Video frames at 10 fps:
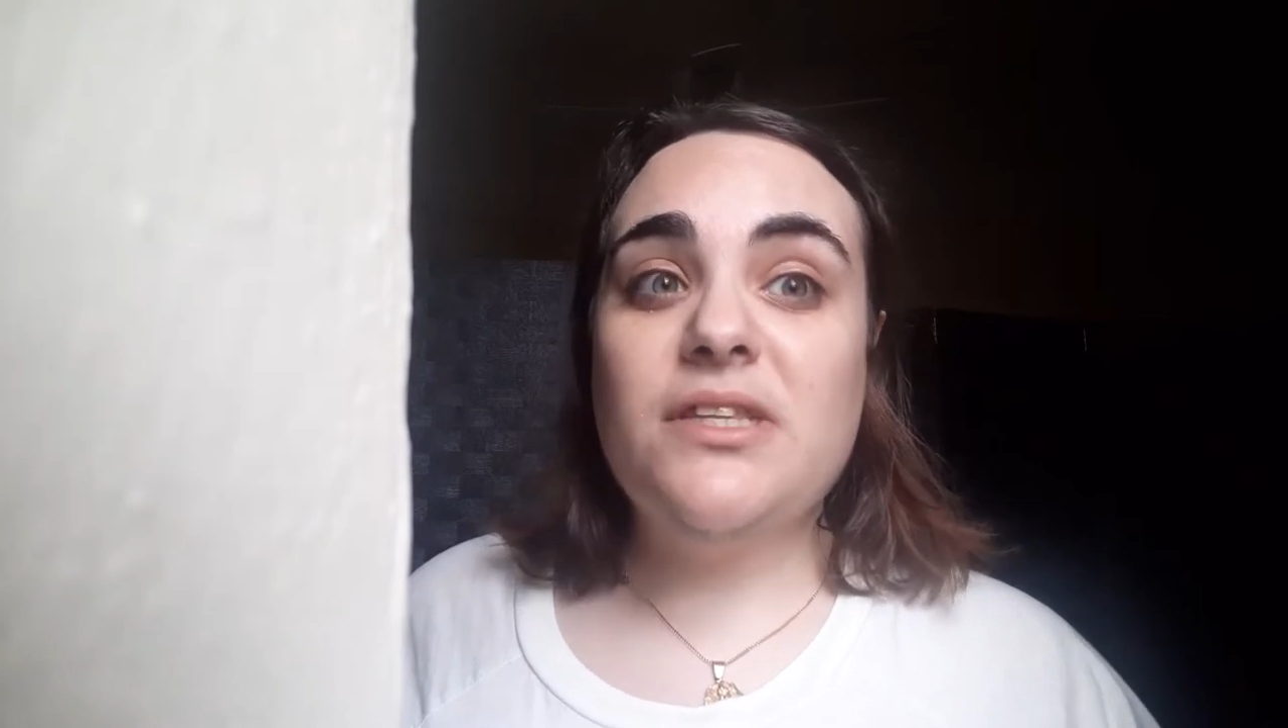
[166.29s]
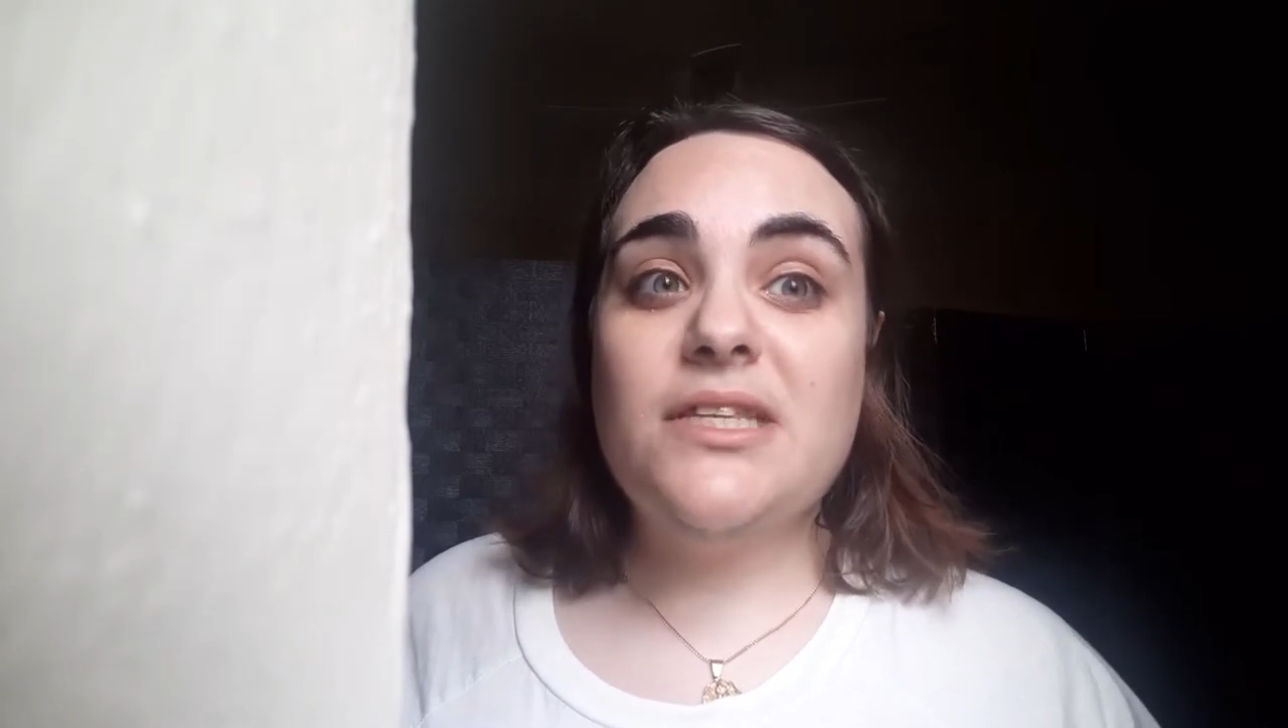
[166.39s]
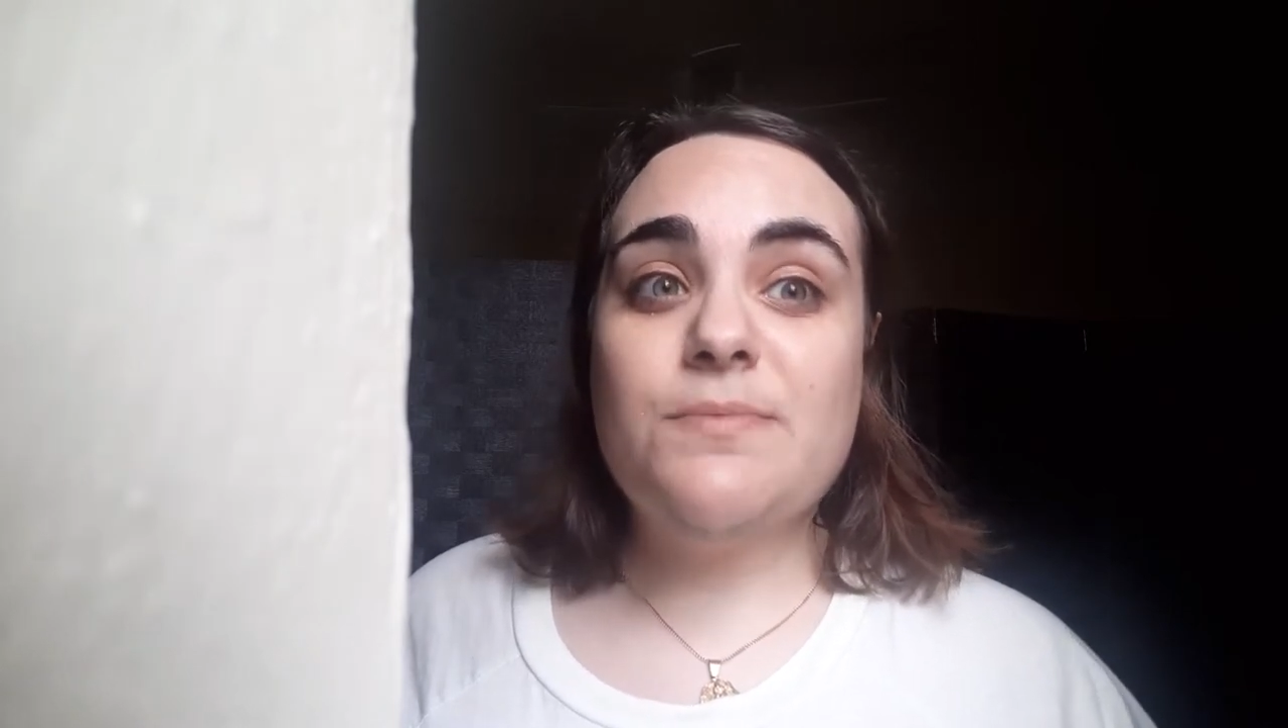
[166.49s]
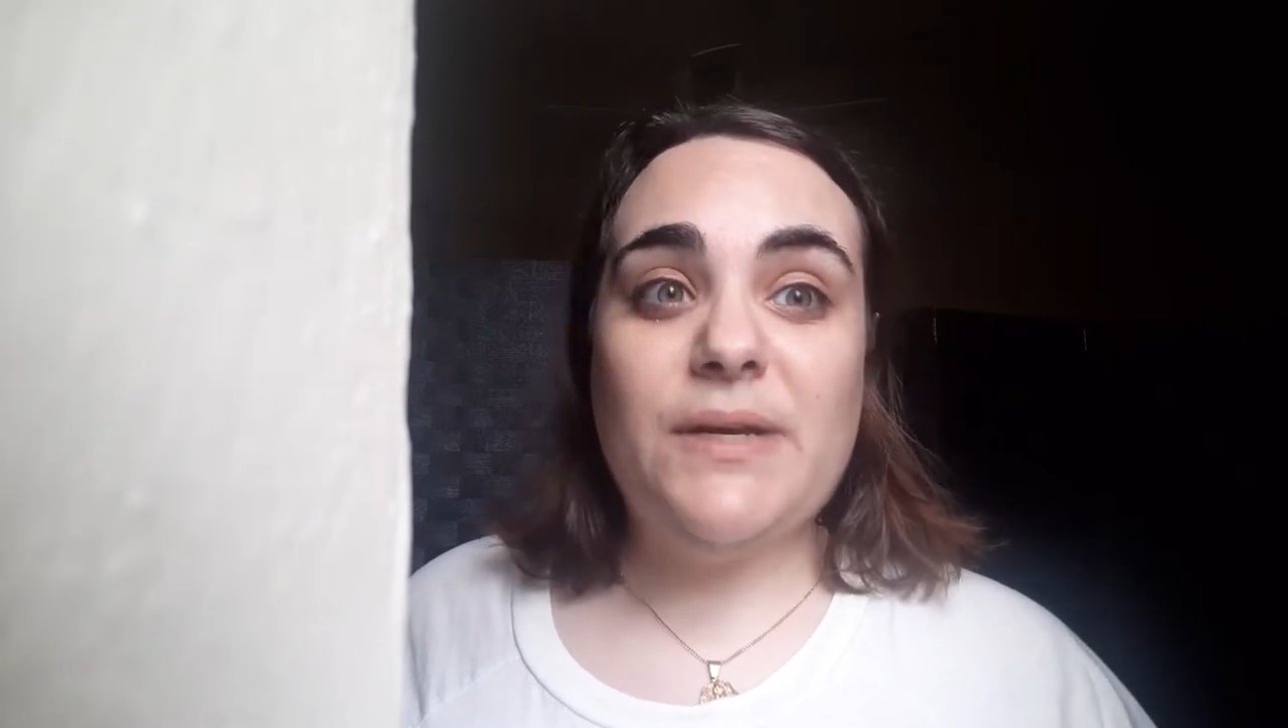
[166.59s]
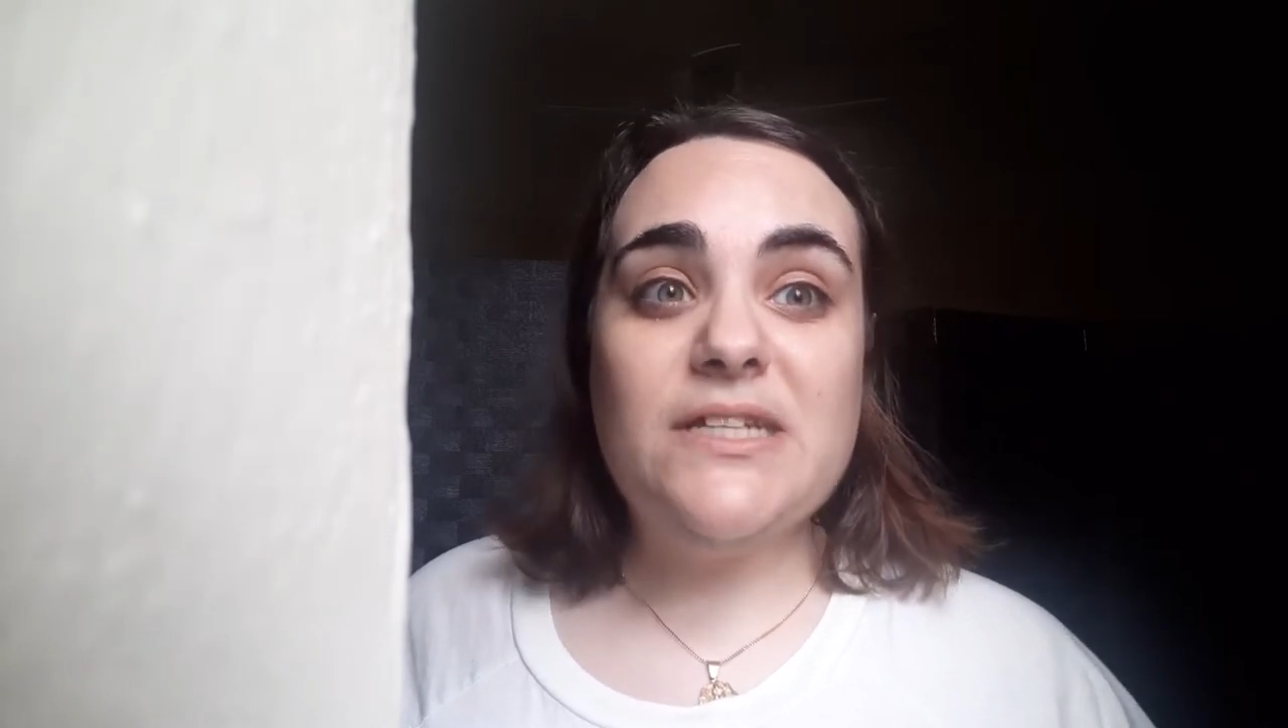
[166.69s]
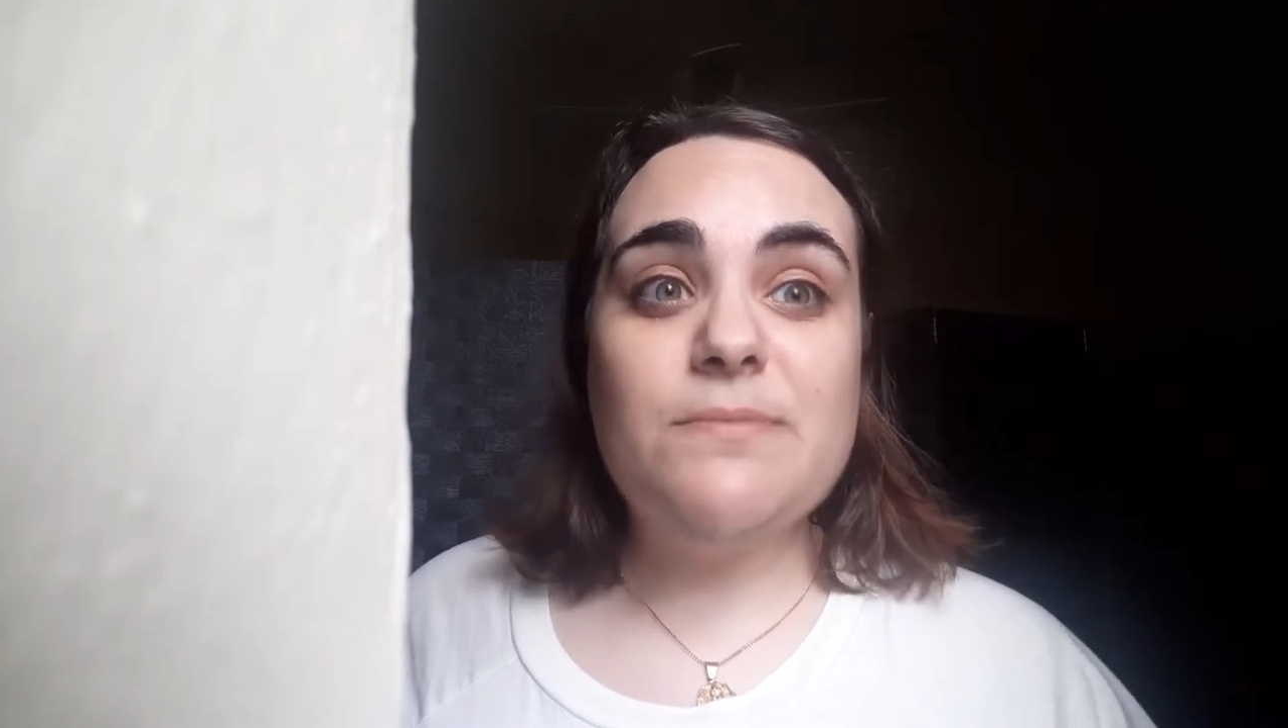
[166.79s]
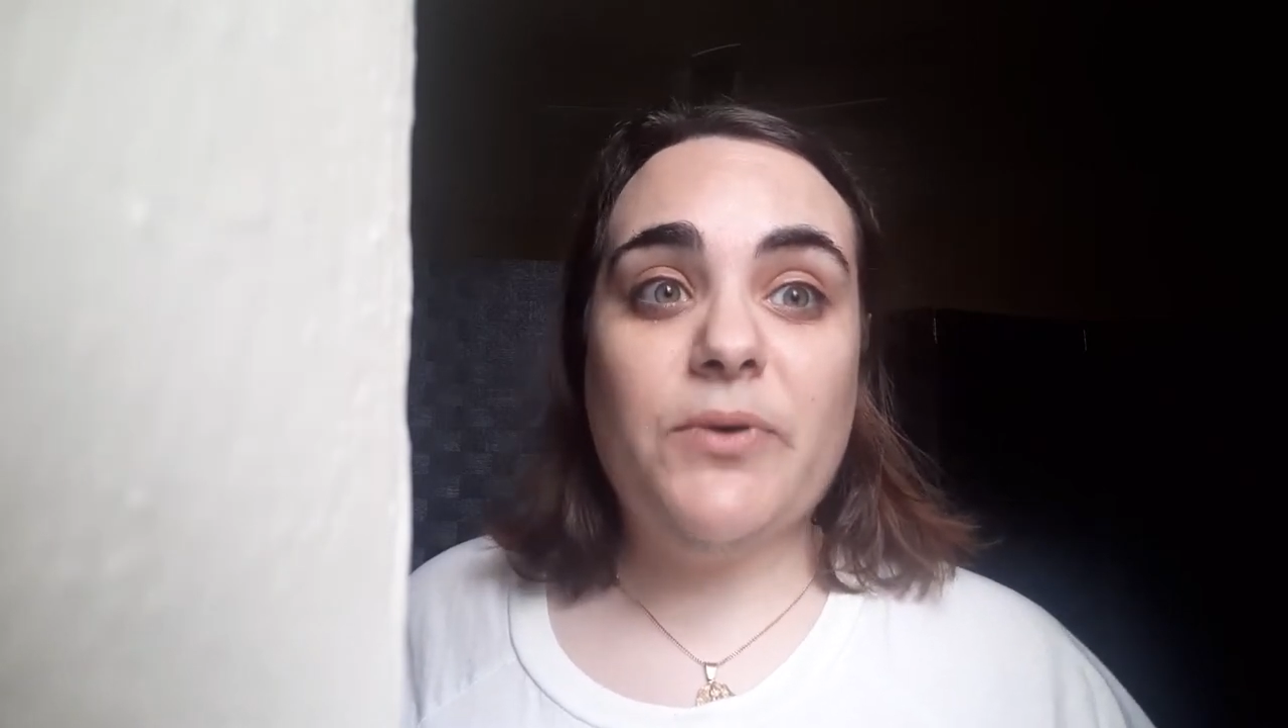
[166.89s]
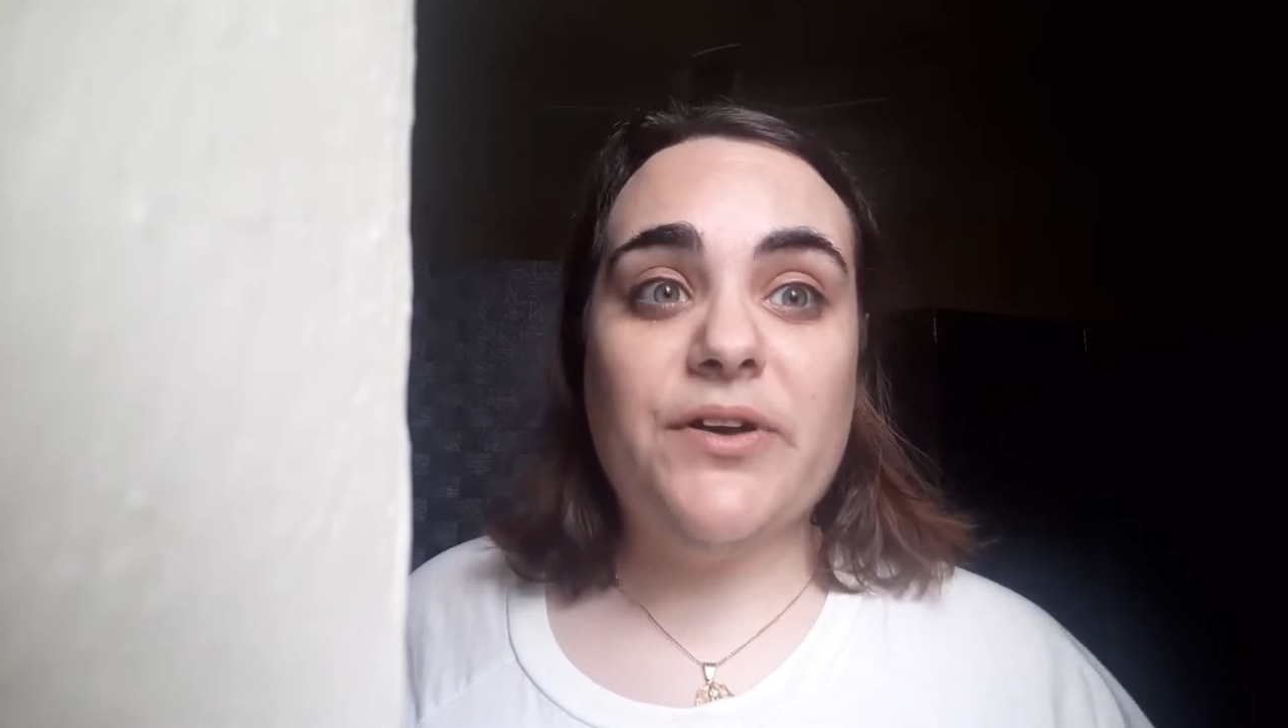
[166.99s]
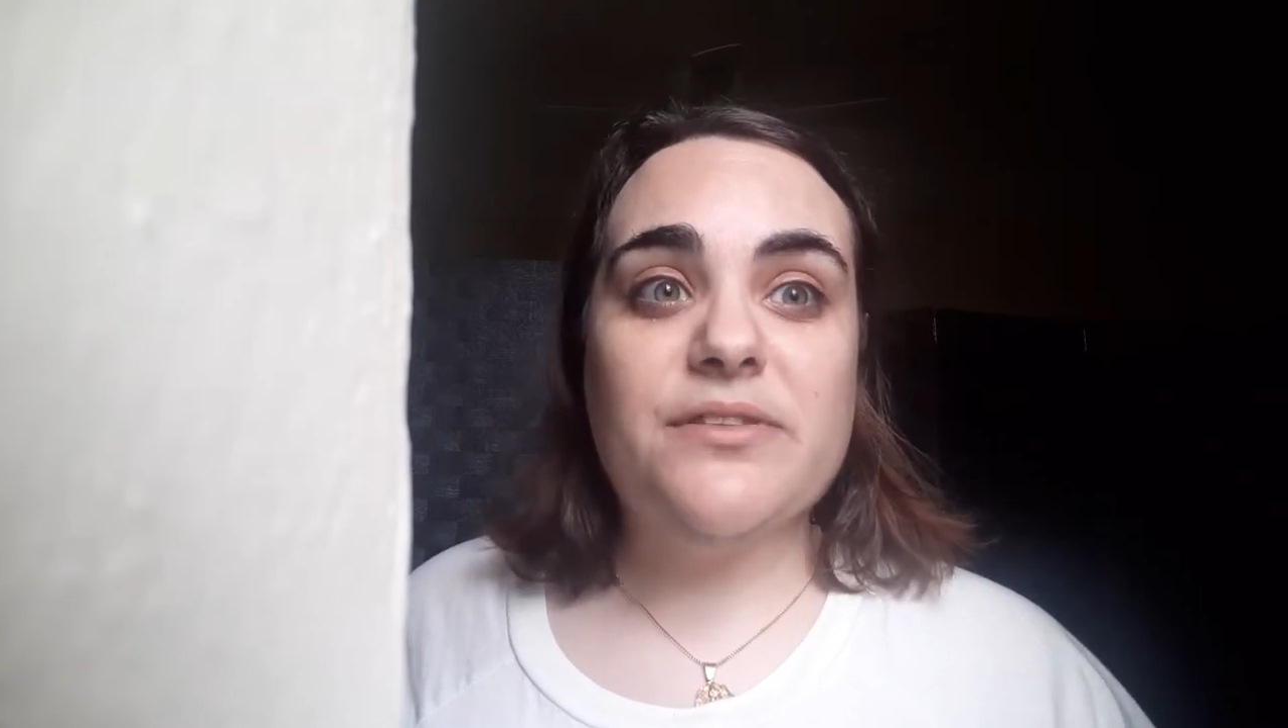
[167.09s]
the spacebar.